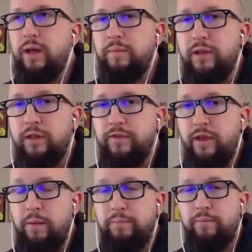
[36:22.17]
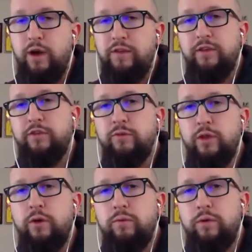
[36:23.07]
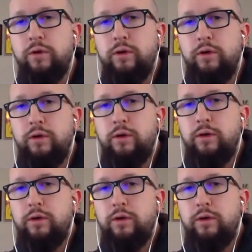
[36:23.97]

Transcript: That means I'm pricing it too low. And